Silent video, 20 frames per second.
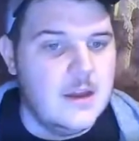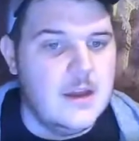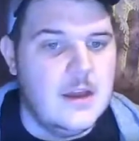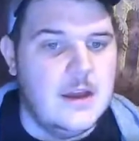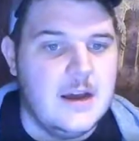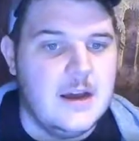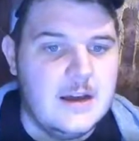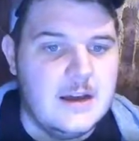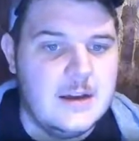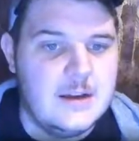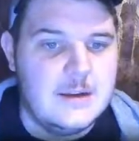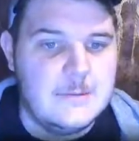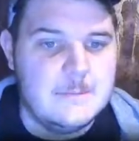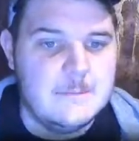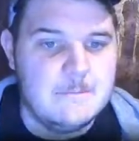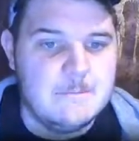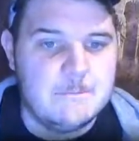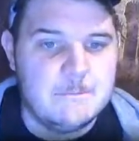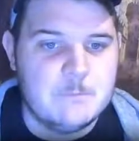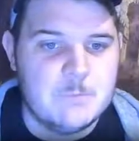
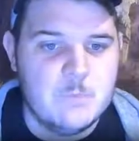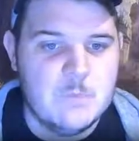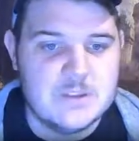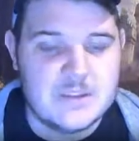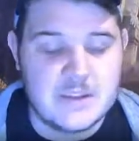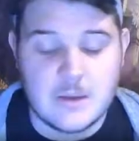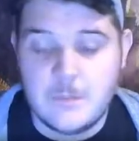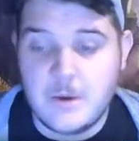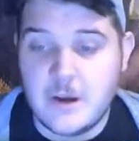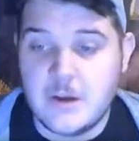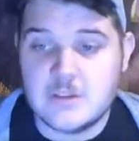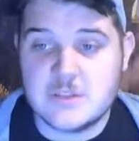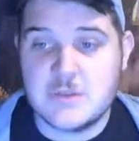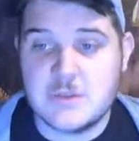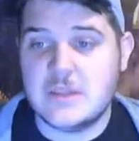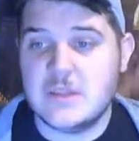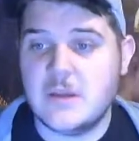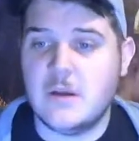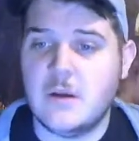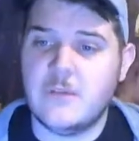But the components
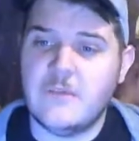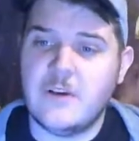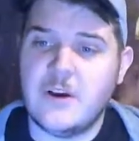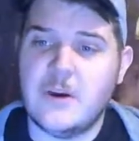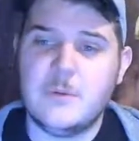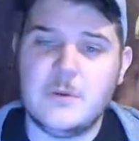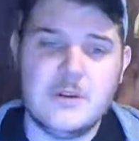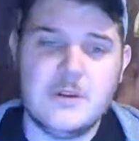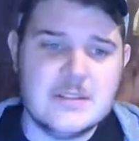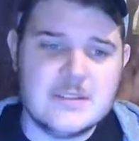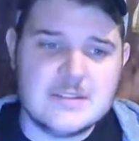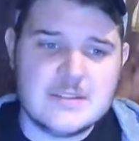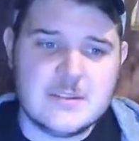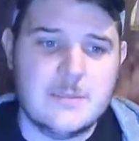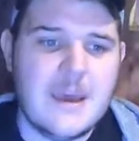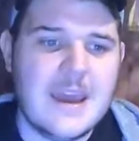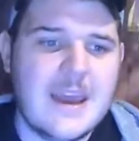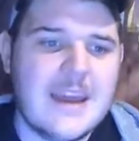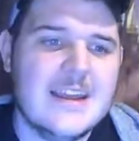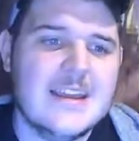with it are verbal and
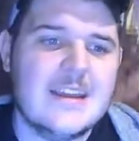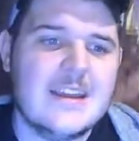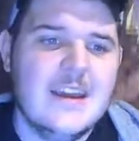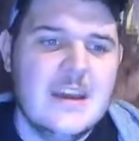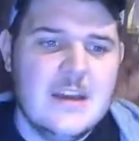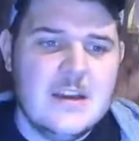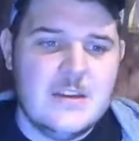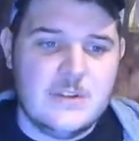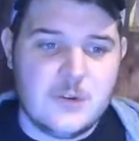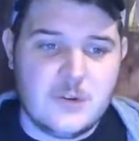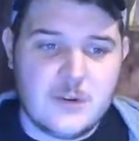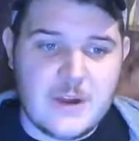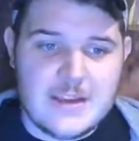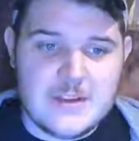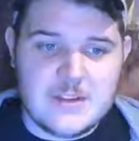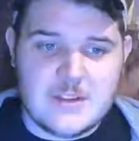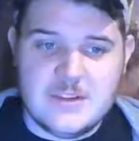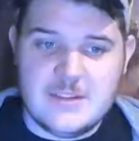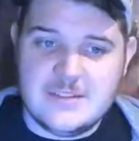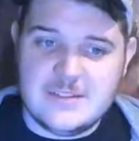somatic.
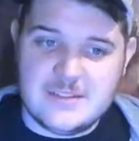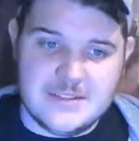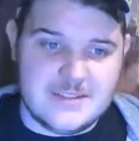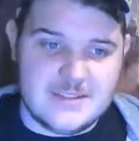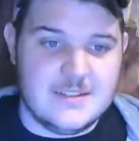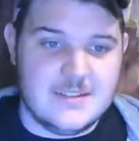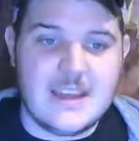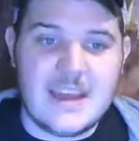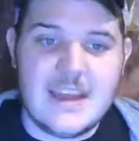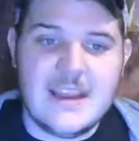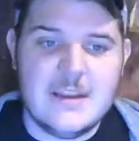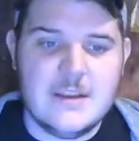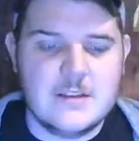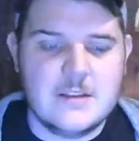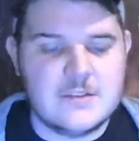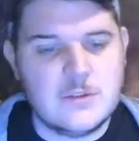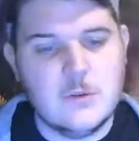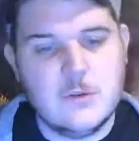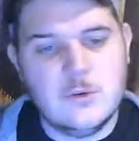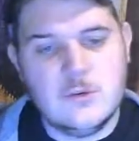Duration is instantaneous.
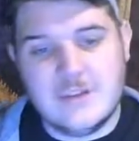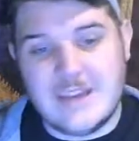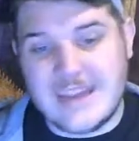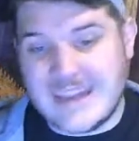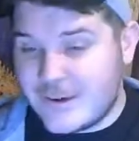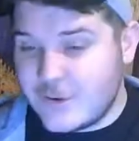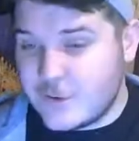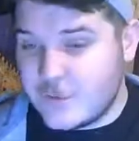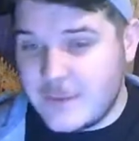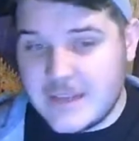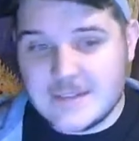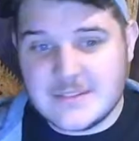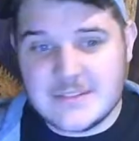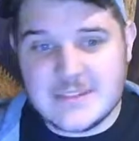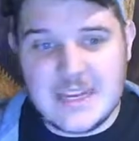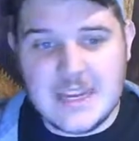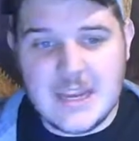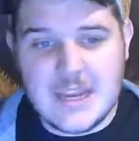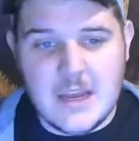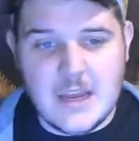School
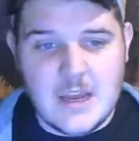necromancy.